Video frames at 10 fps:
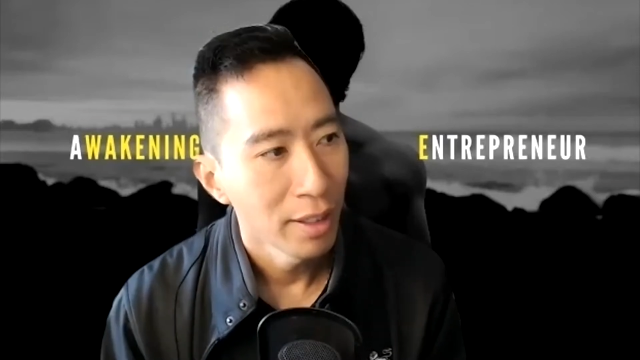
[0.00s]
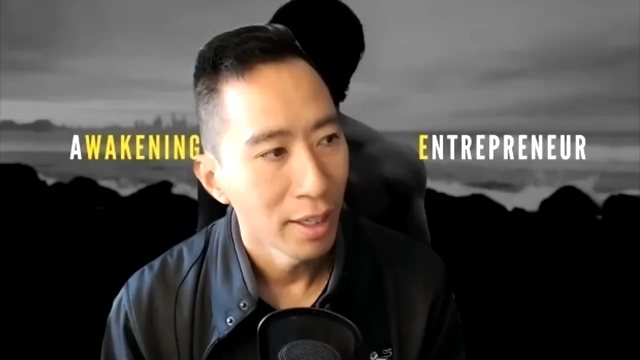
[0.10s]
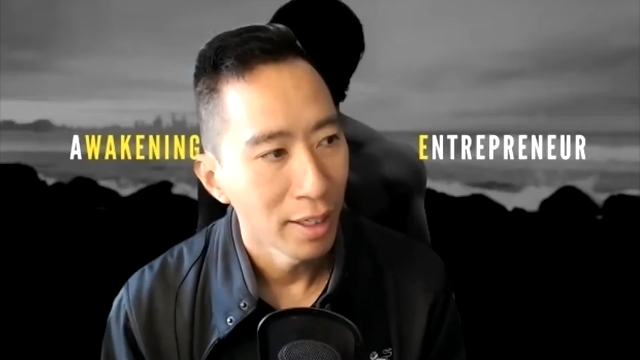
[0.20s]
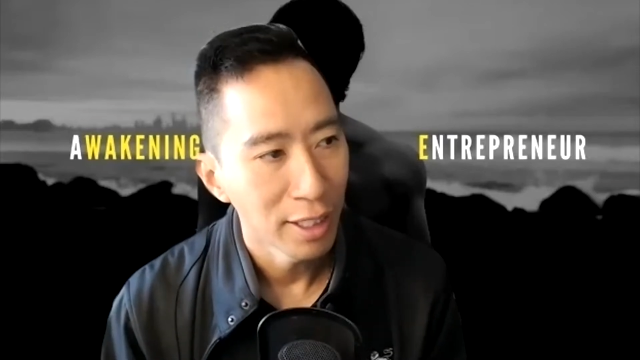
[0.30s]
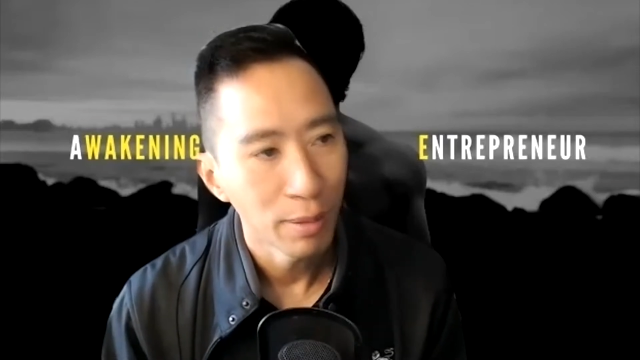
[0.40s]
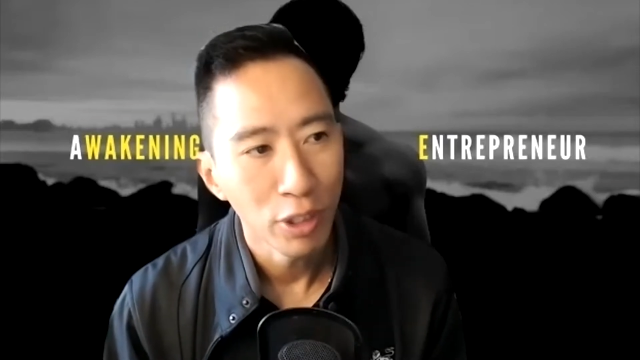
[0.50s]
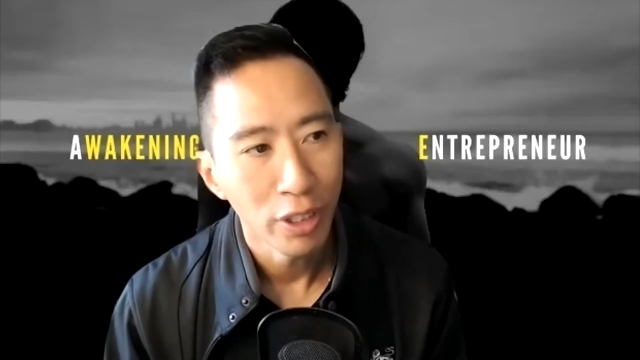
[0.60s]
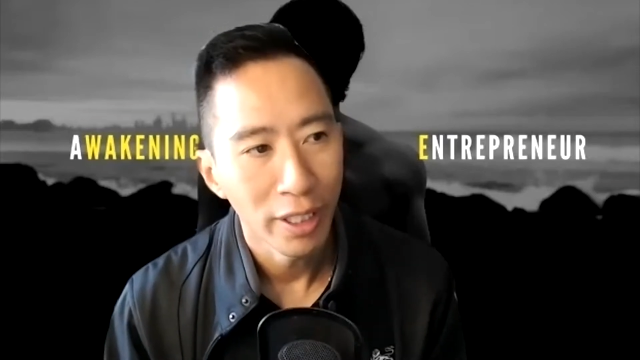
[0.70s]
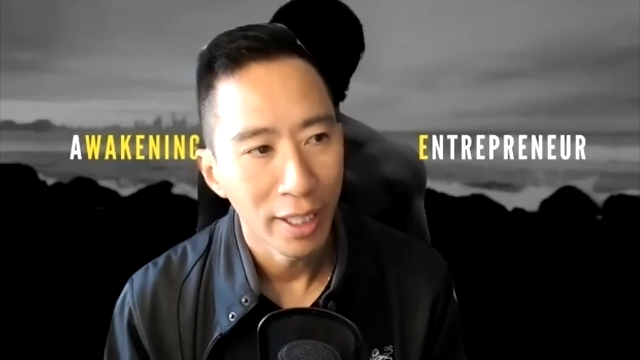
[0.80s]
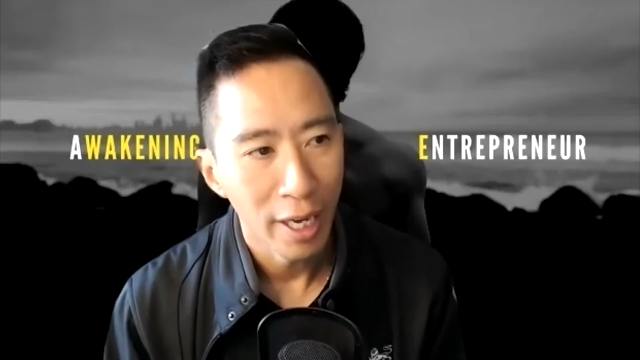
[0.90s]
And
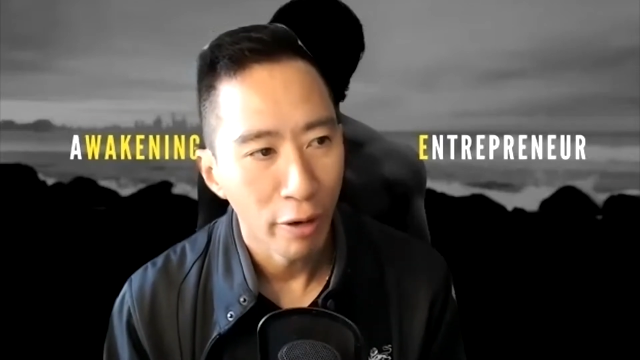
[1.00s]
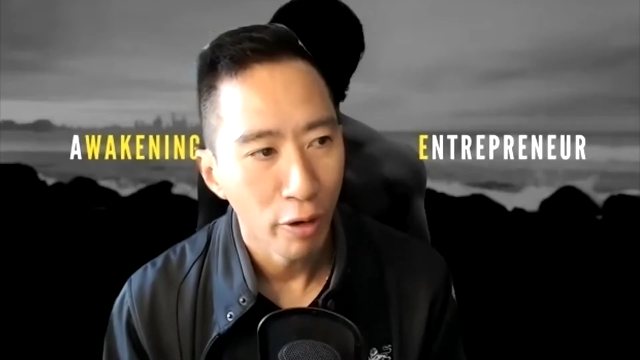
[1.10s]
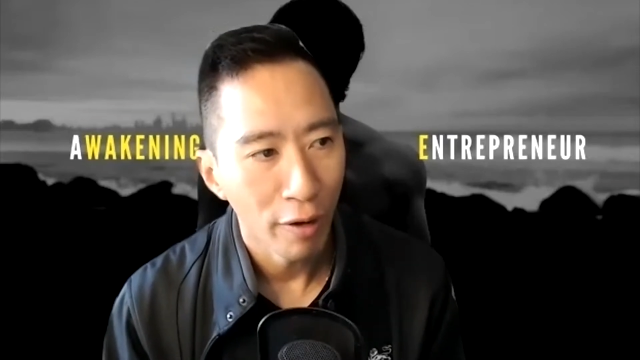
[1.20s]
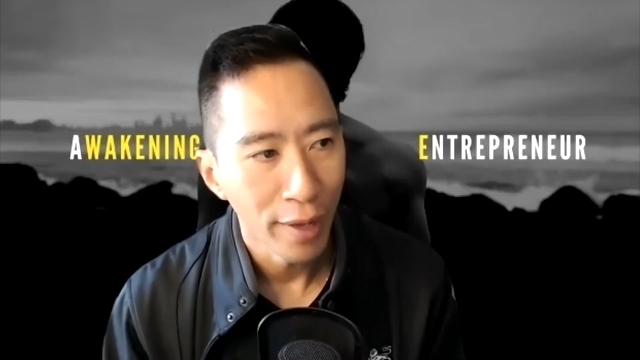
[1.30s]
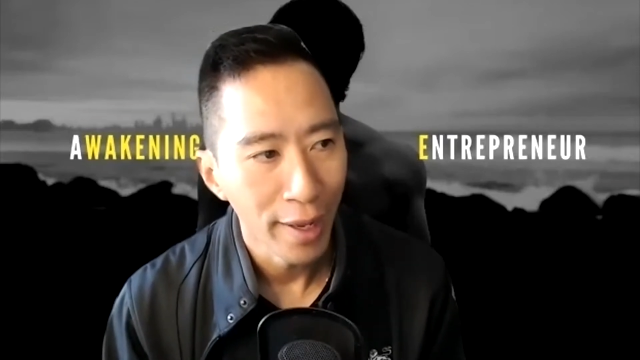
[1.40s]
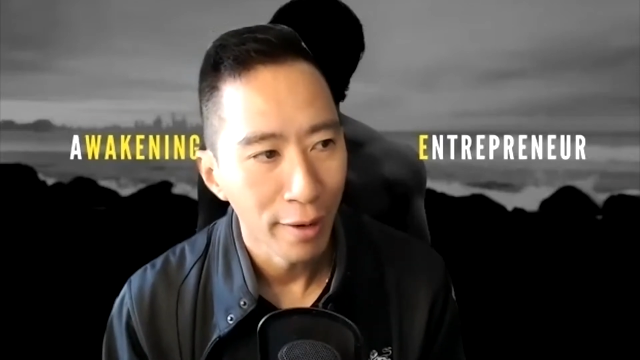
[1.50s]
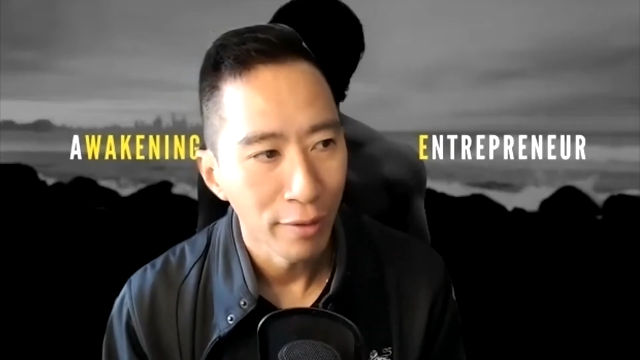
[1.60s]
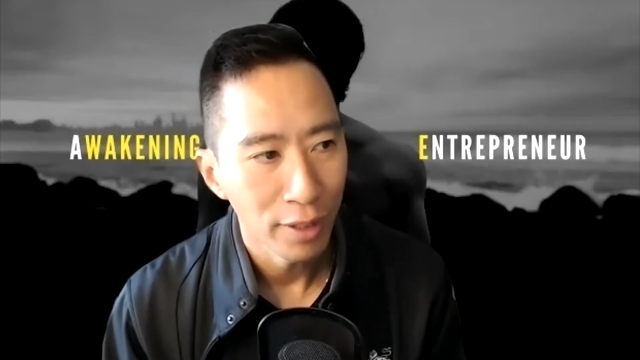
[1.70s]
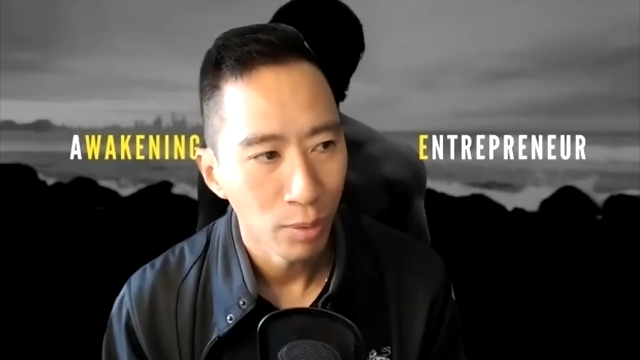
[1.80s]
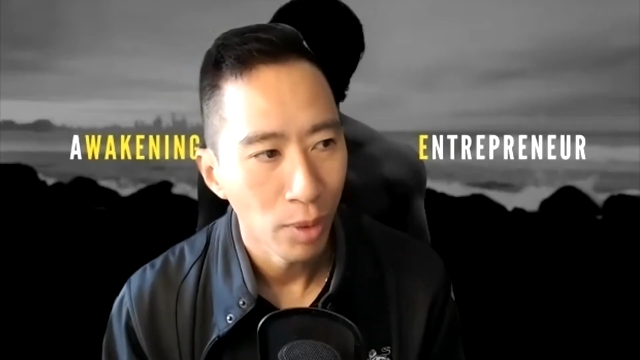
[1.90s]
especially in the area of
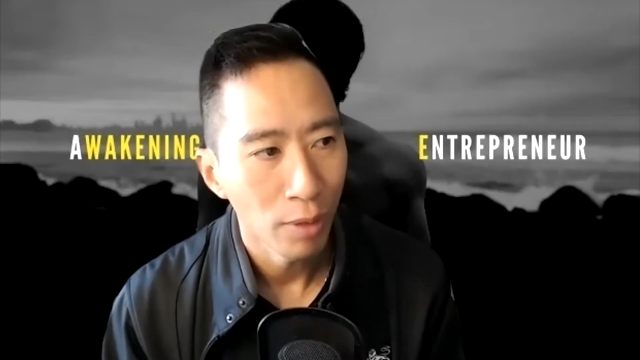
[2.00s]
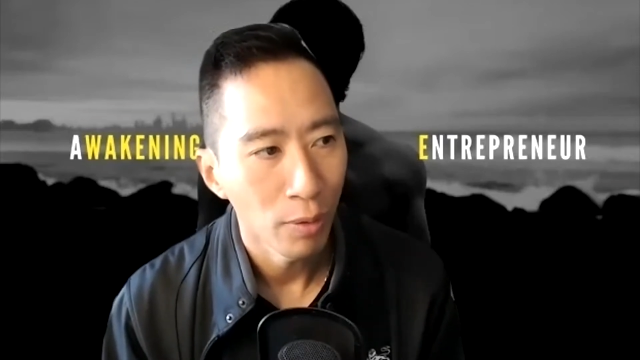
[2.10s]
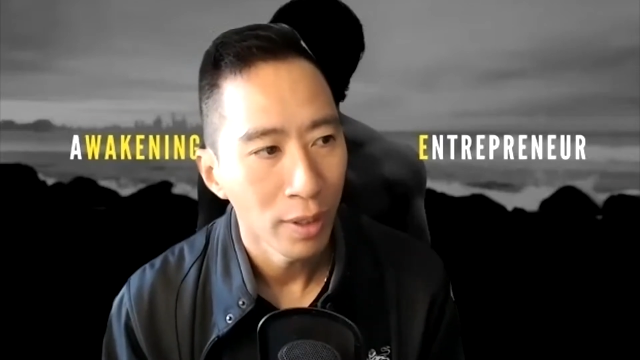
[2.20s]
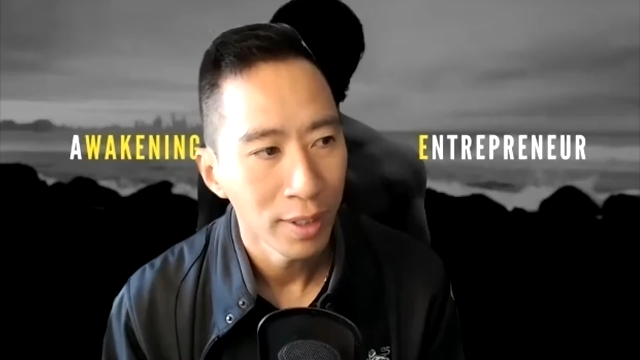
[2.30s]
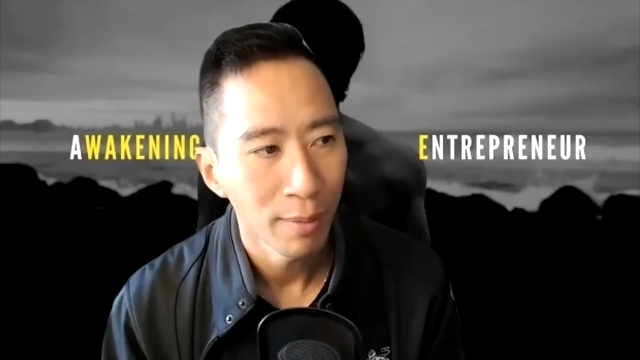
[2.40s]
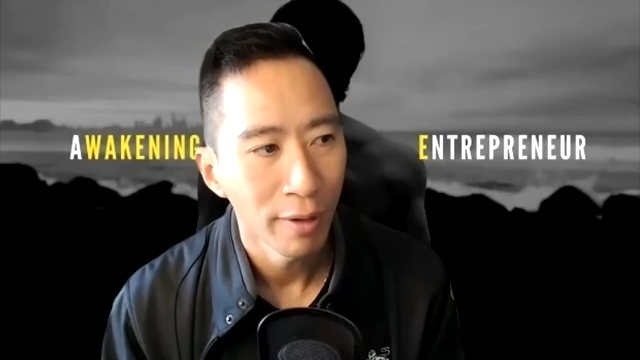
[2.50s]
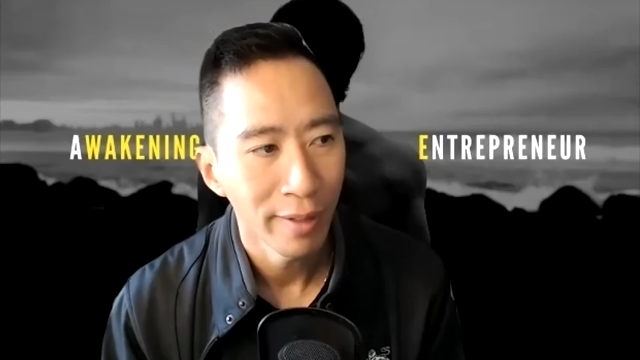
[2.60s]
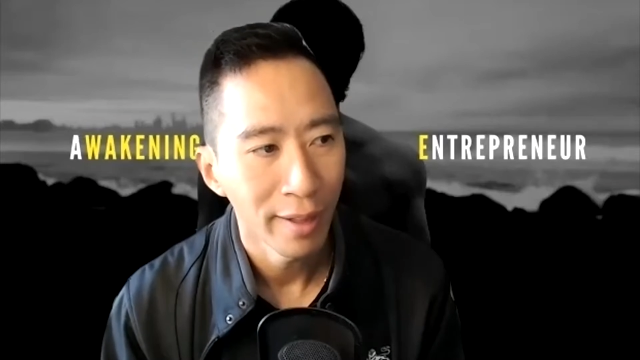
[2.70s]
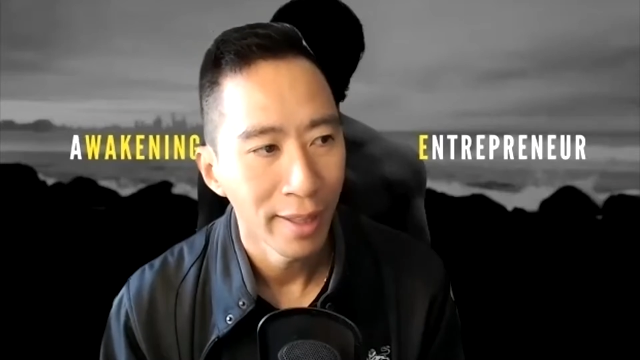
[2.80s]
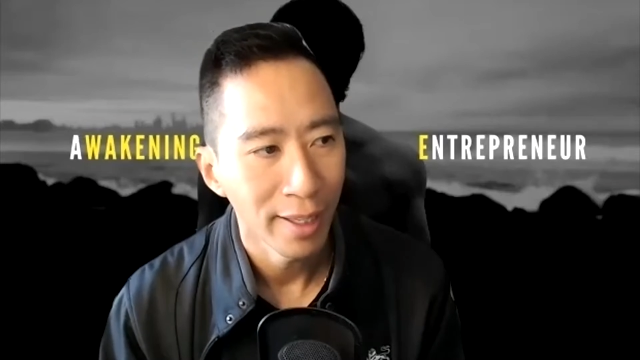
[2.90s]
health as well, what some of
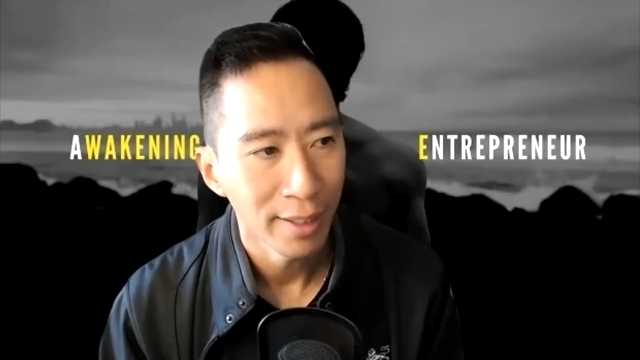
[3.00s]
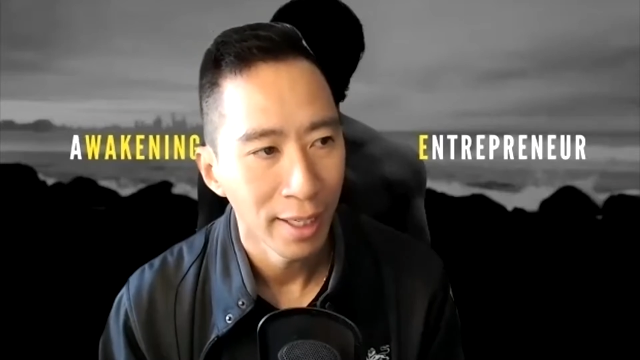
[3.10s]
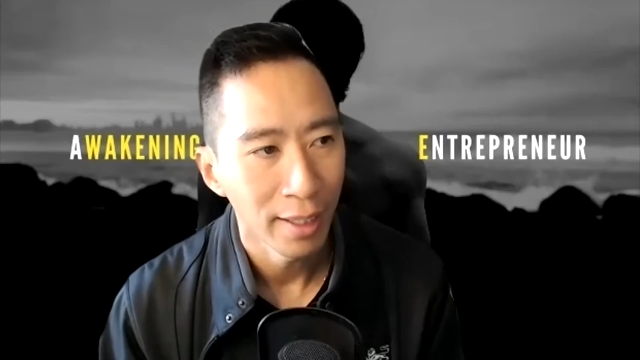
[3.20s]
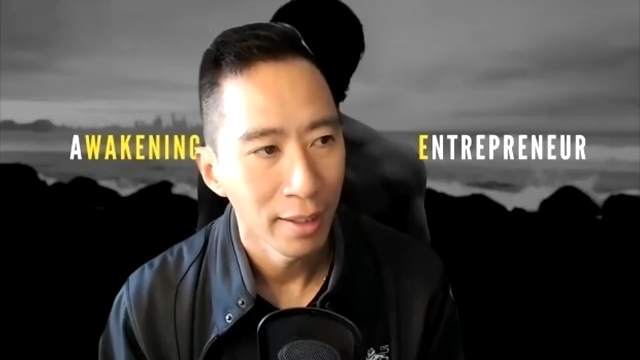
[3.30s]
the things that